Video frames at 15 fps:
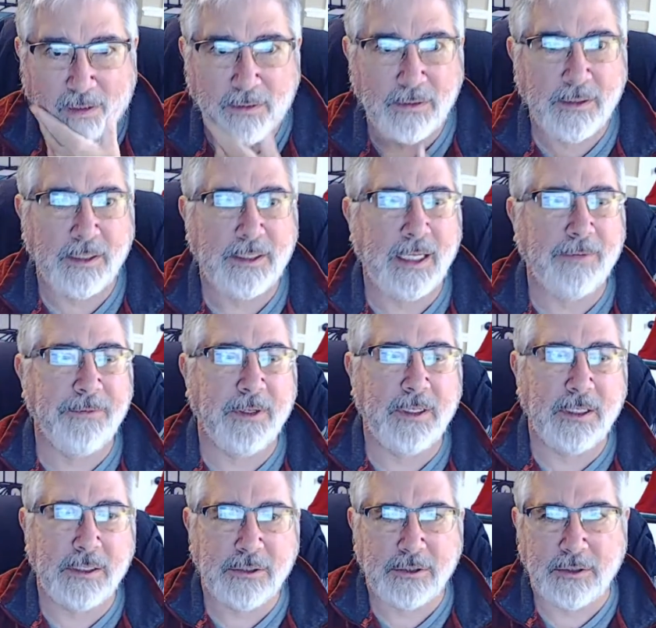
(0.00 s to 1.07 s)
the
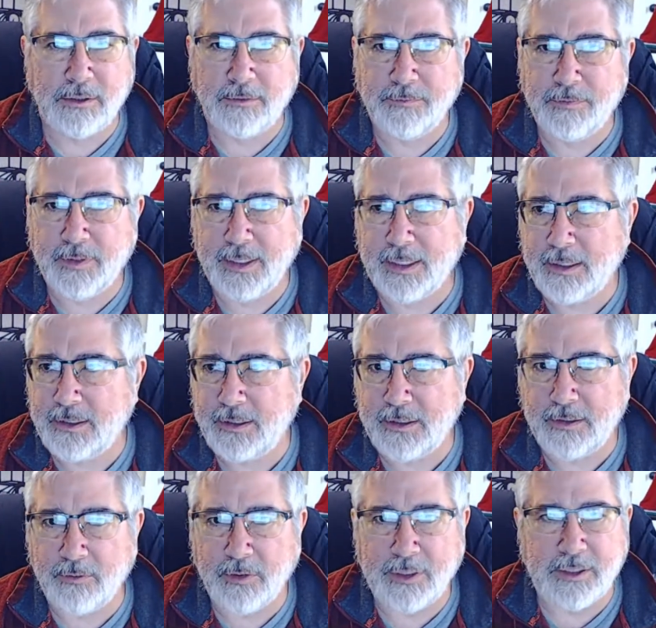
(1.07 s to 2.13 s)
definition of like,
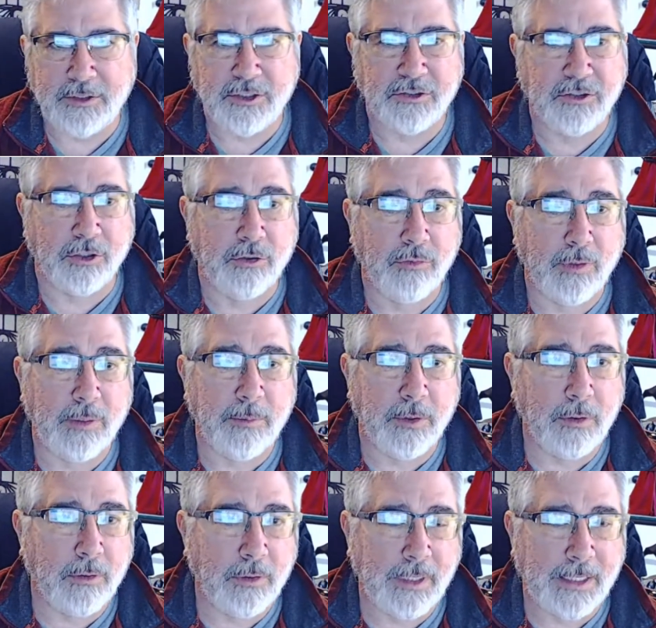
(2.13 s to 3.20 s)
well, he's just a
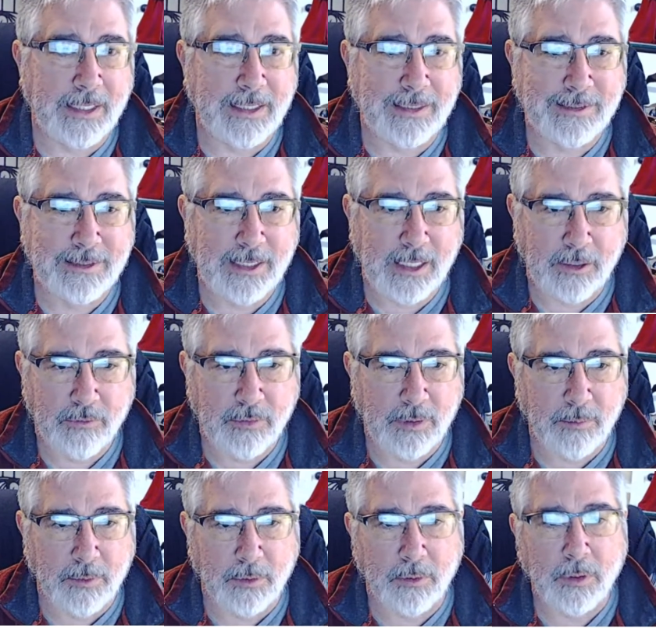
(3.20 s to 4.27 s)
criminal, like an insane
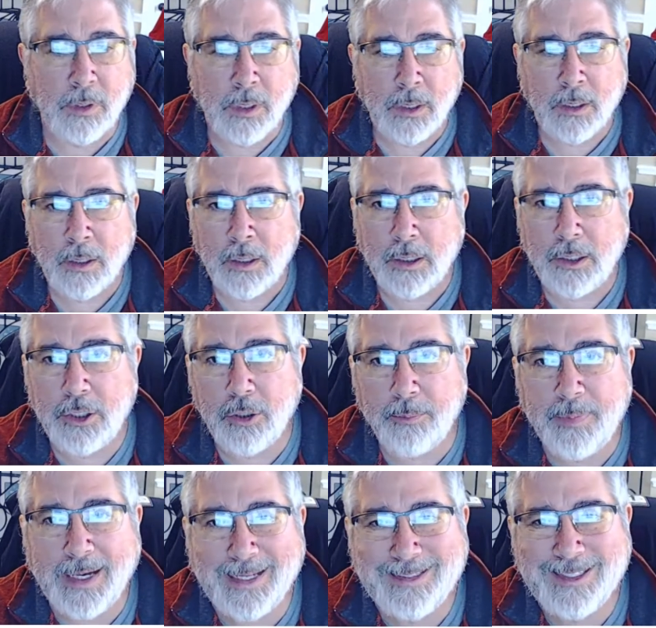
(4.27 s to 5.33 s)
criminal,
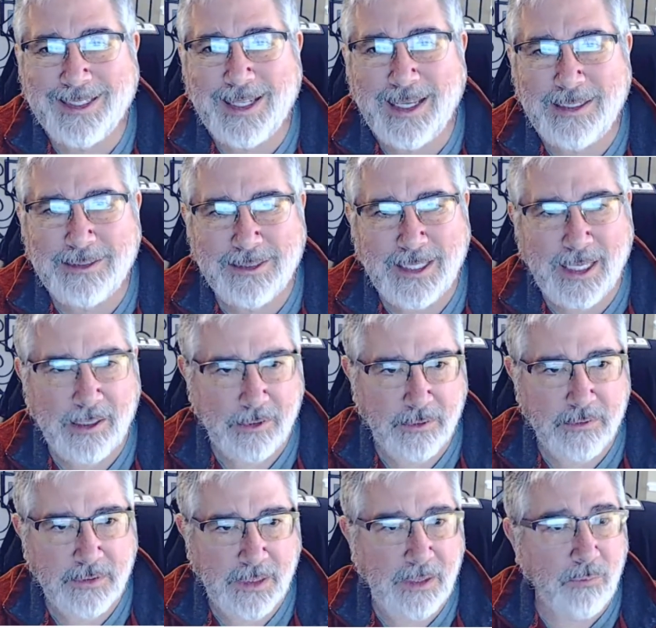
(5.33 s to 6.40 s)
by today's
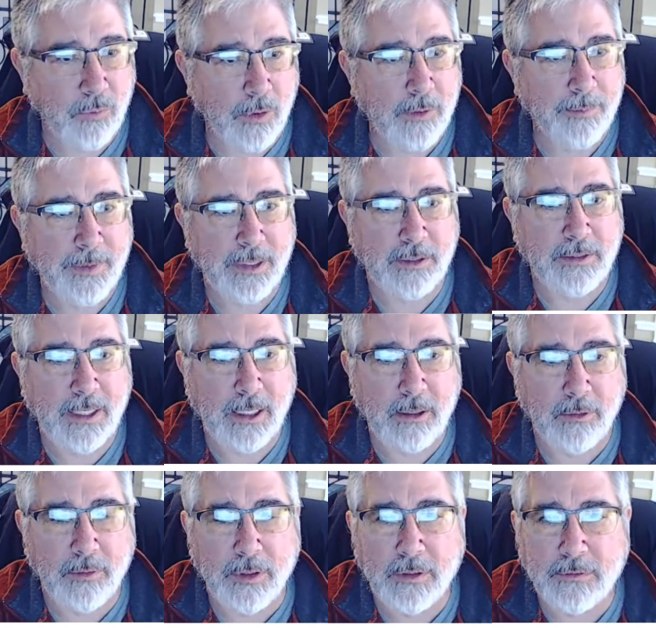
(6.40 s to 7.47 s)
standards, he would be a
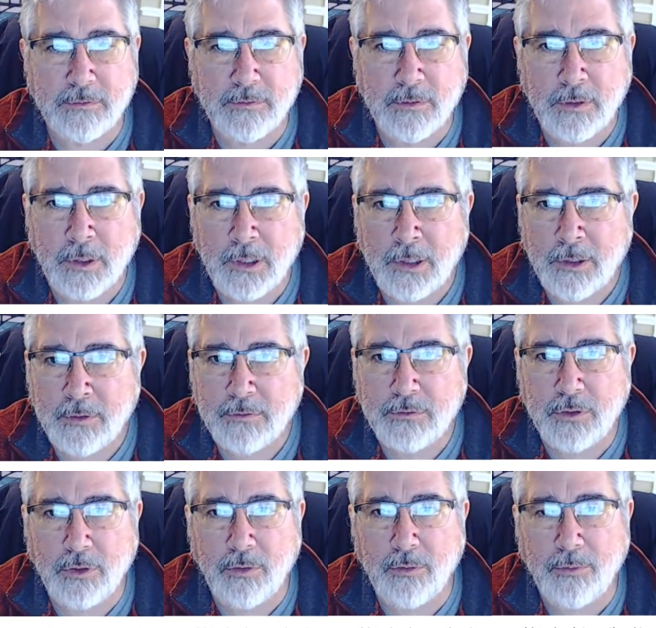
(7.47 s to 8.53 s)
terrorist.
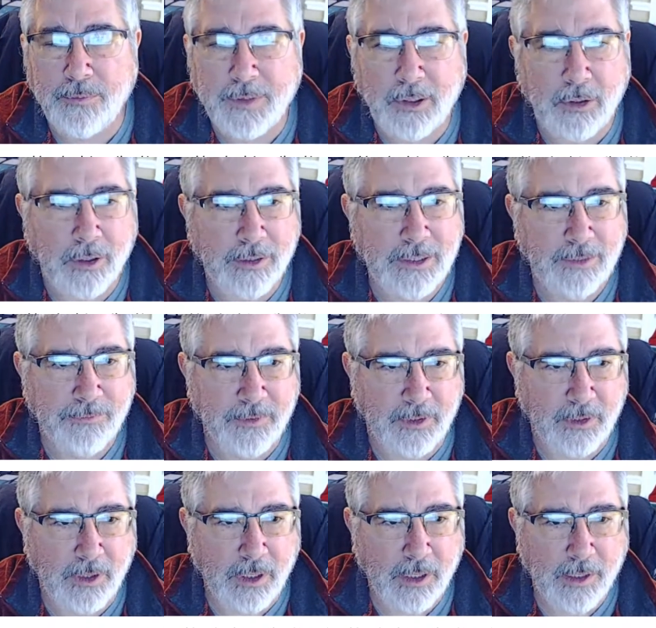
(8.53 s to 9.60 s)
So there are
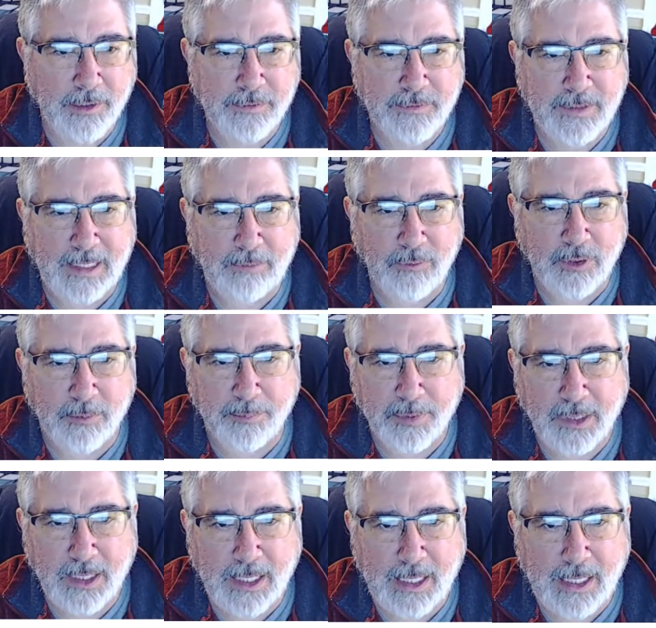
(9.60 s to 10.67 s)
different laws that would
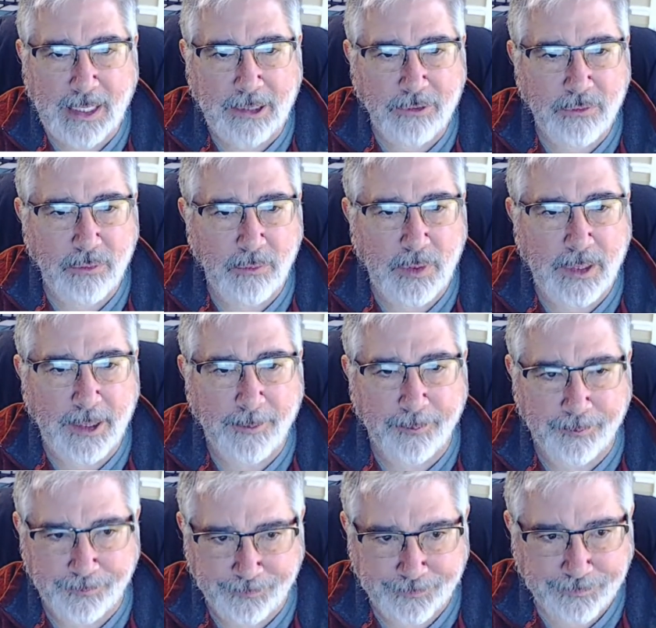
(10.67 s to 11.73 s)
apply to him.